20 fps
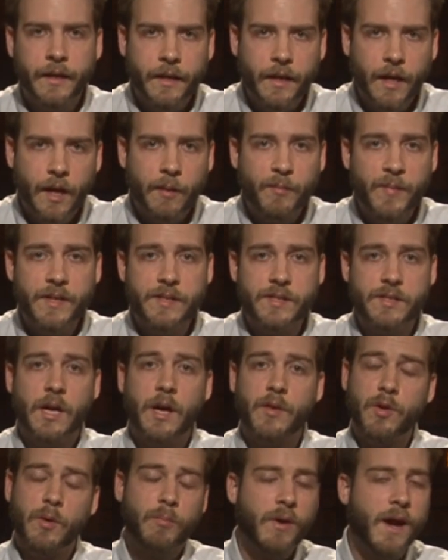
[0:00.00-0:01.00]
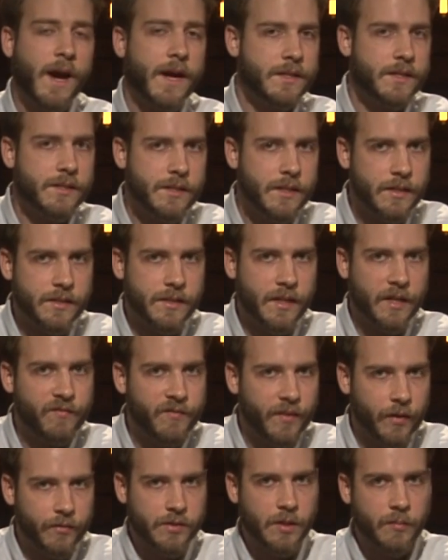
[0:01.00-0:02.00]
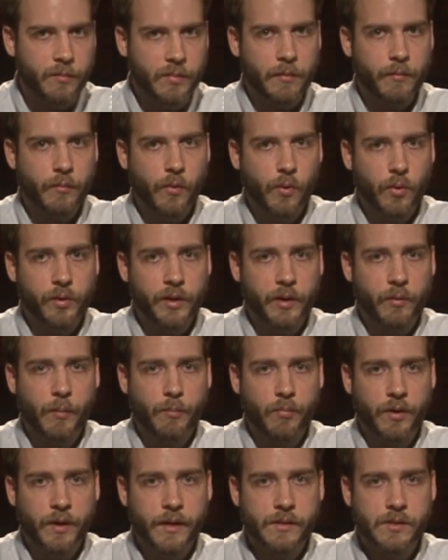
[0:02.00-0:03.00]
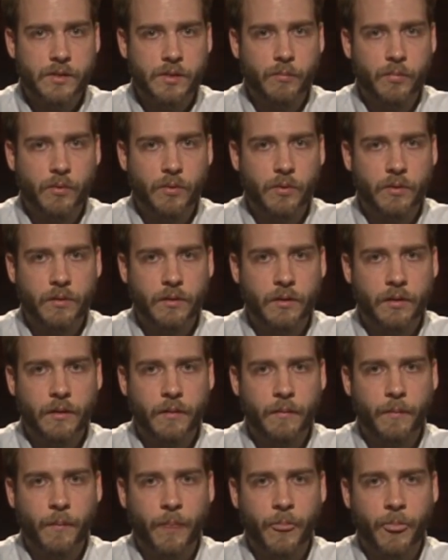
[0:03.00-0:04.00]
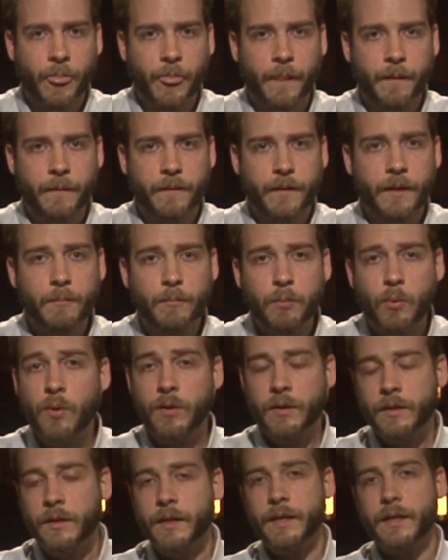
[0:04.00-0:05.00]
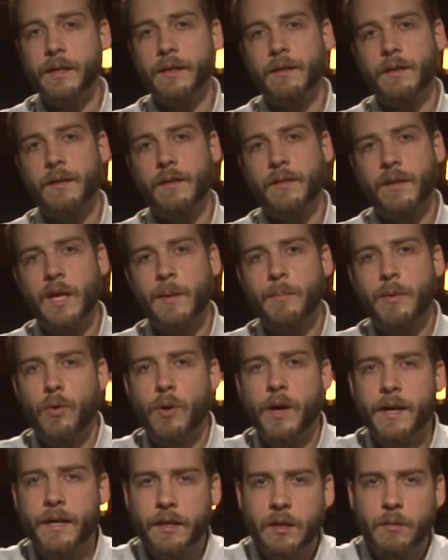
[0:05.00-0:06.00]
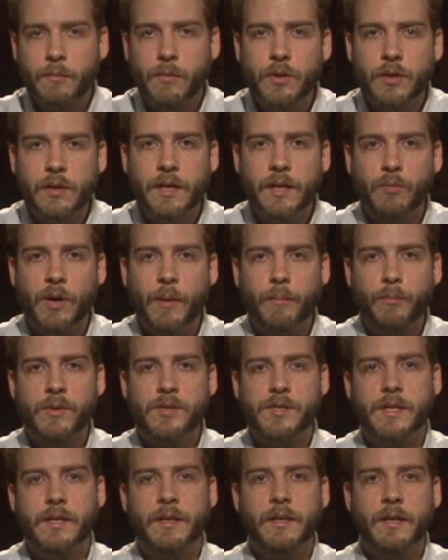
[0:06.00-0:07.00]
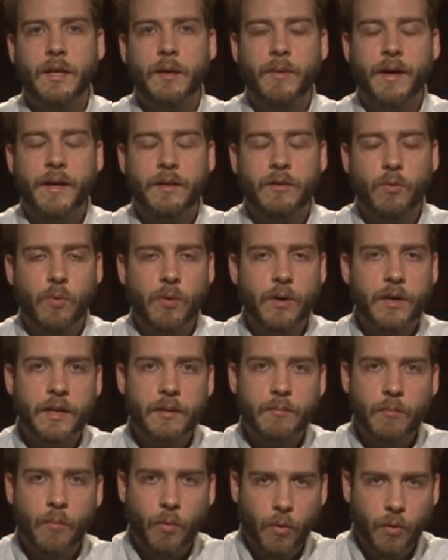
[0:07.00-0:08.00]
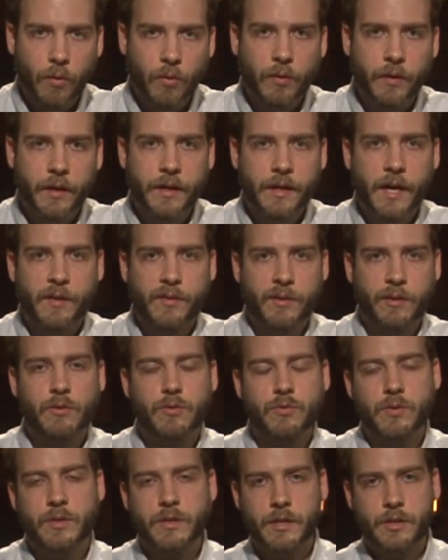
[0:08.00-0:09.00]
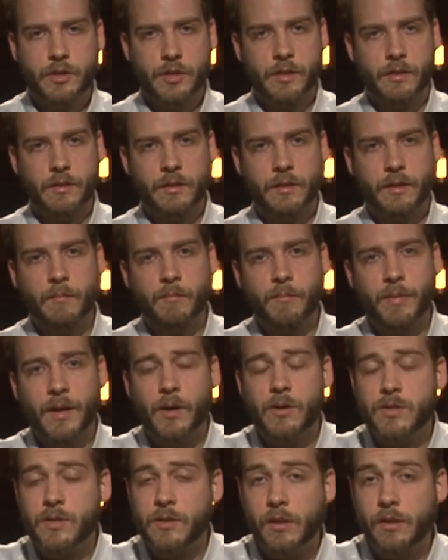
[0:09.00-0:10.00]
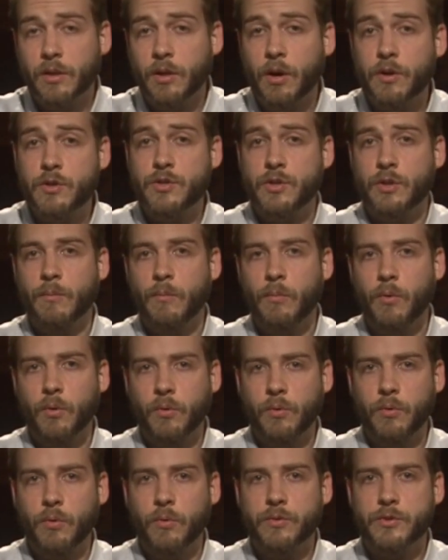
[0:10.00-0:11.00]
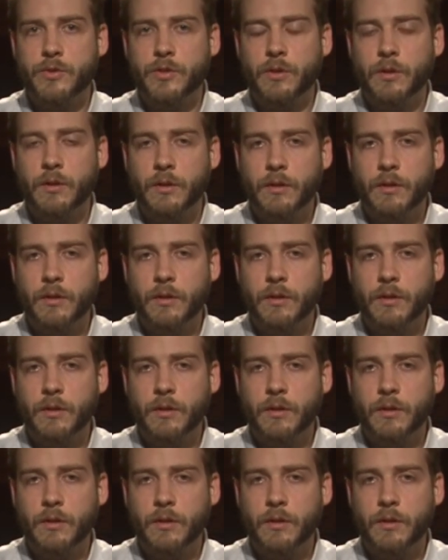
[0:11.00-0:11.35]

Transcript: amidst other practices they felt to be morally reprehensible. Importantly, the Hippocratic community represented a minority moral and ethical tradition compared to the larger moral culture,